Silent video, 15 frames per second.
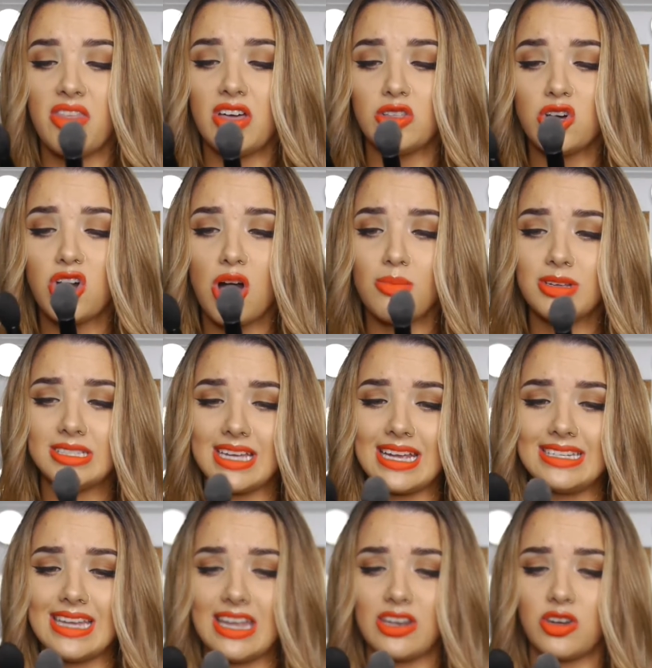they look almost
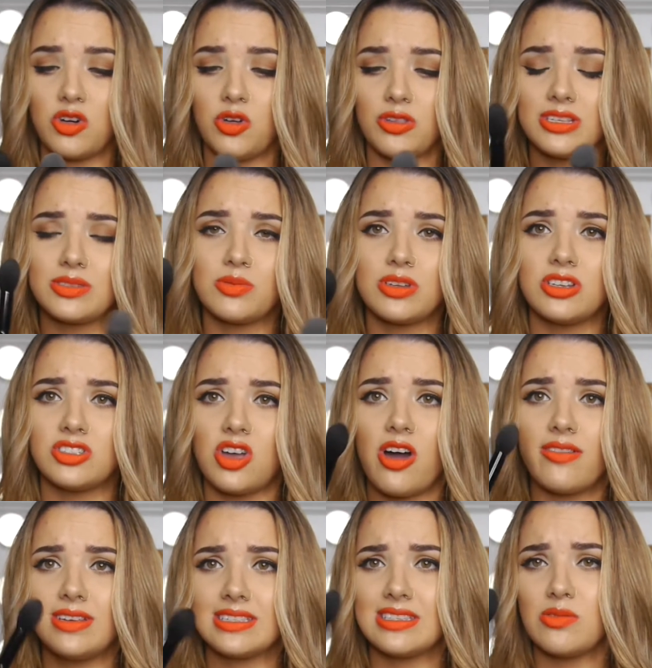identical. This one is
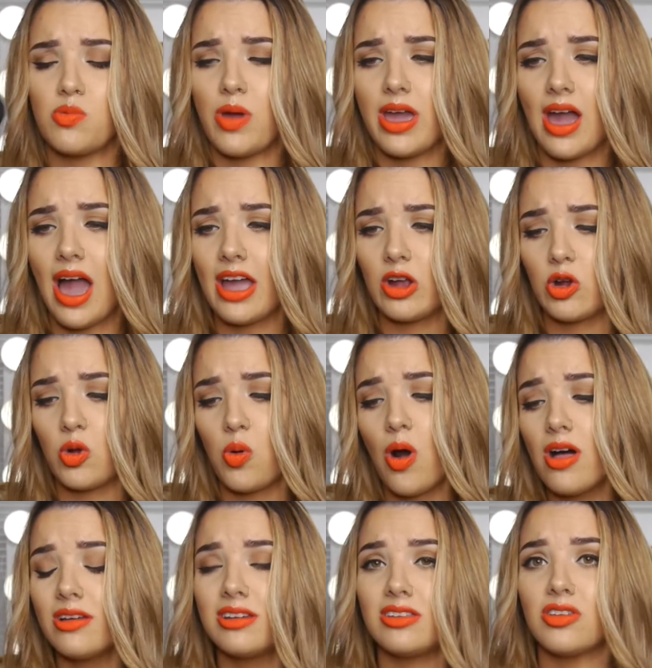obviously way higher
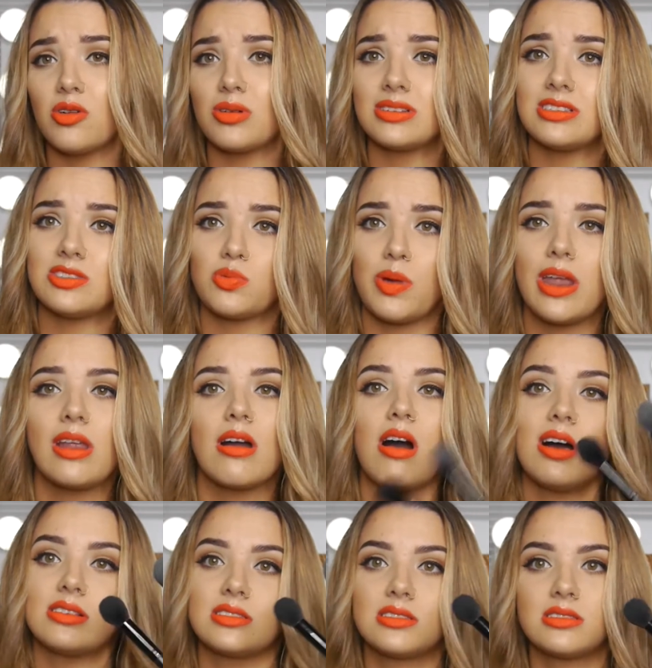quality though because it's Wayne
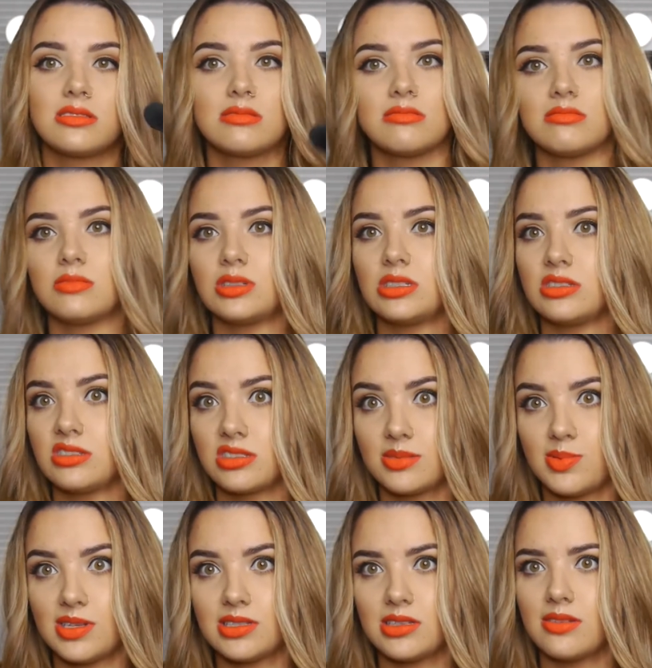Goss, which is
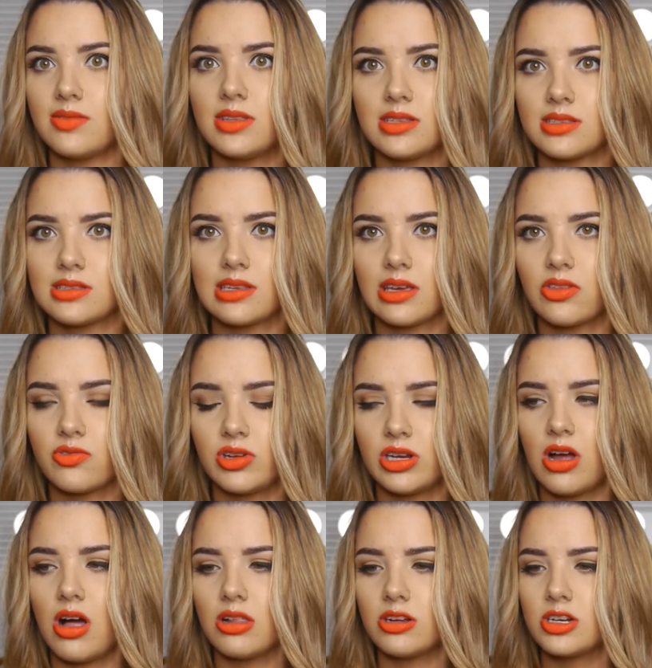expensive, and this is like three
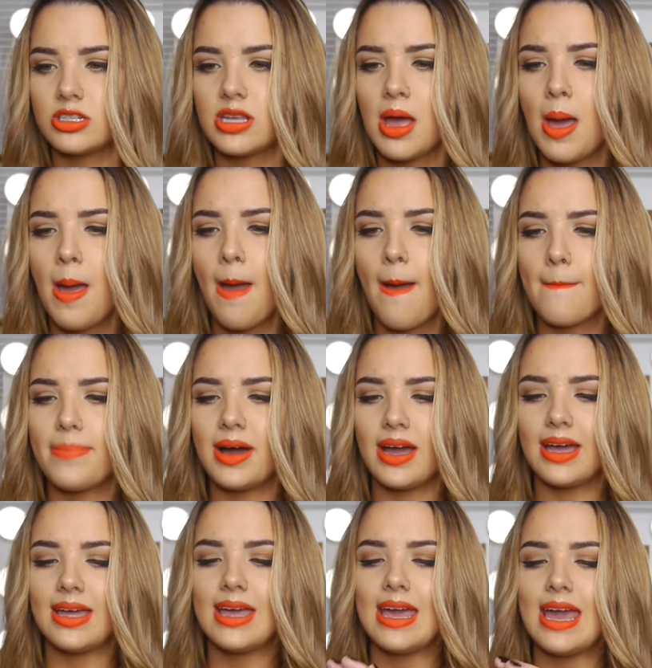dollars,
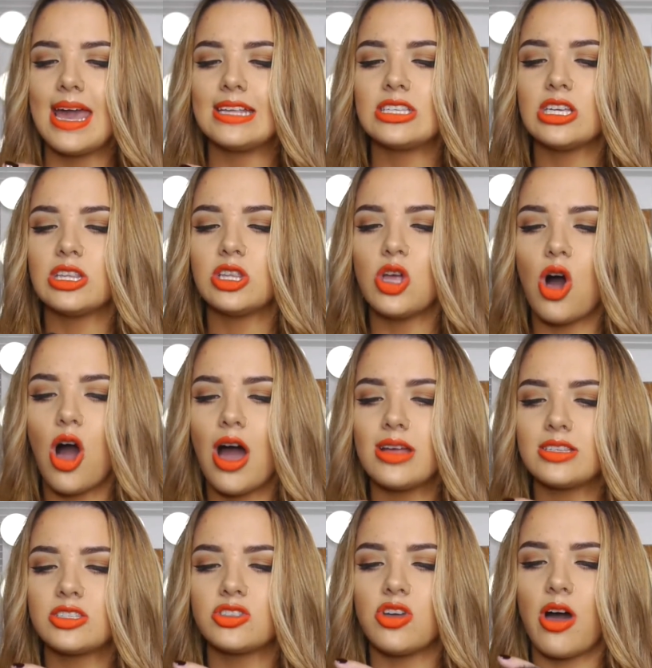but it's a
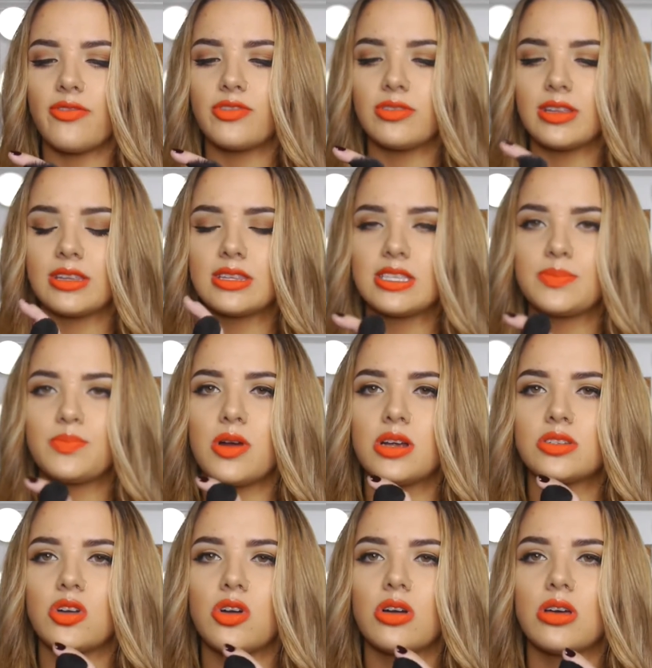lot softer. Like this
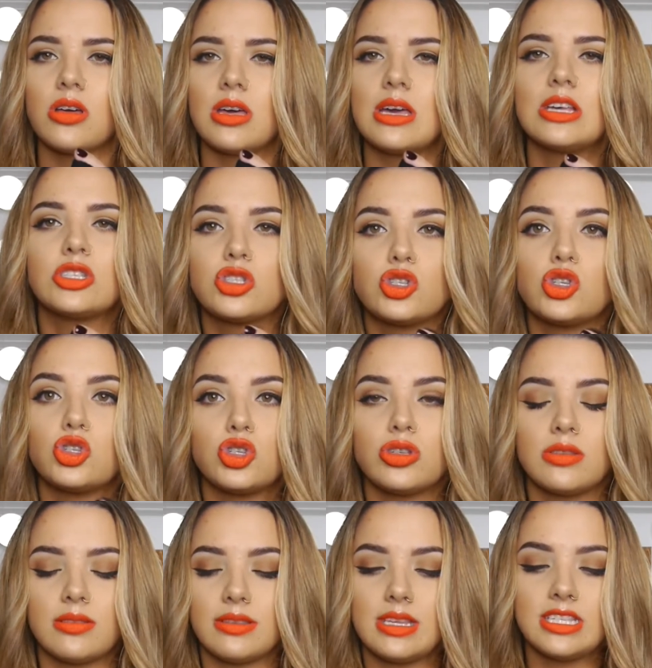brush is,
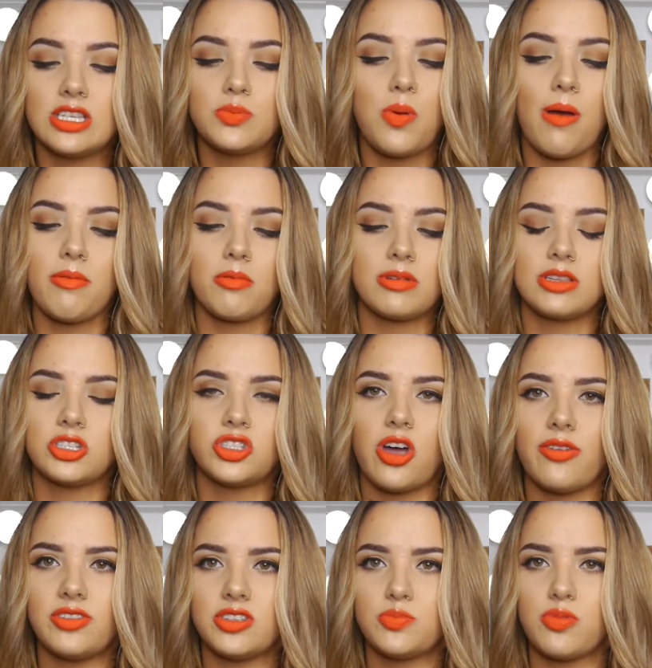this is probably one of the
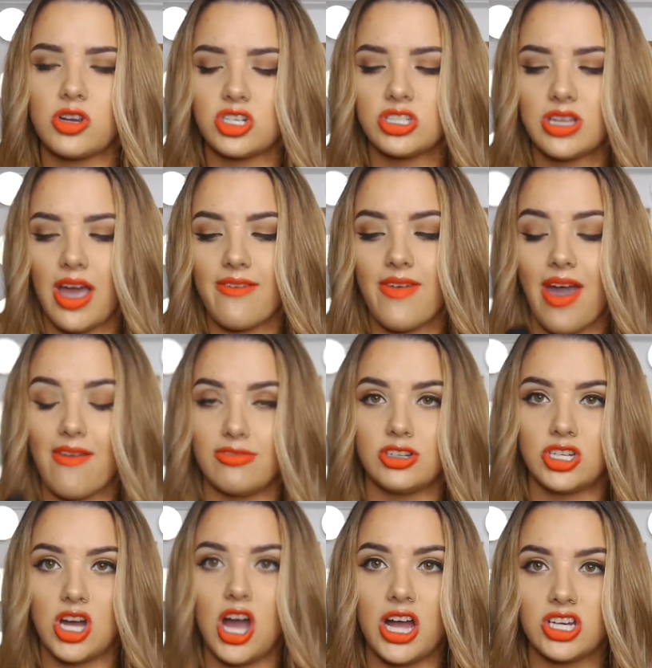softest brushes I've
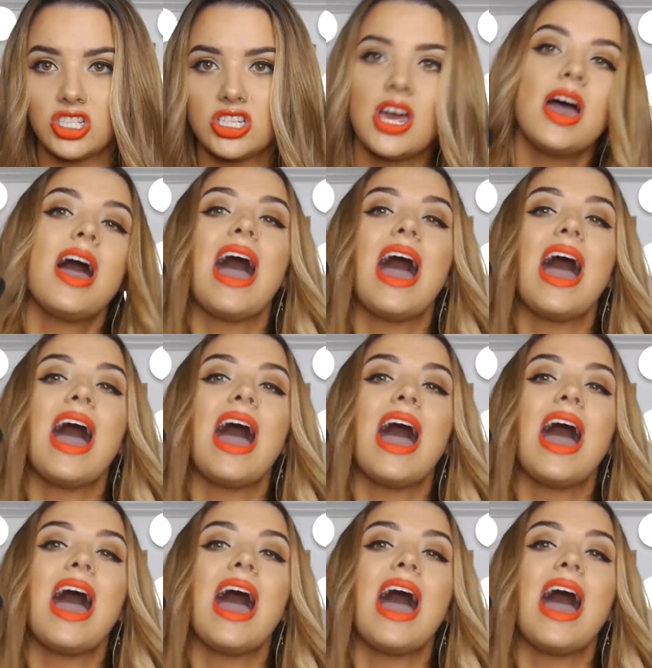ever touched.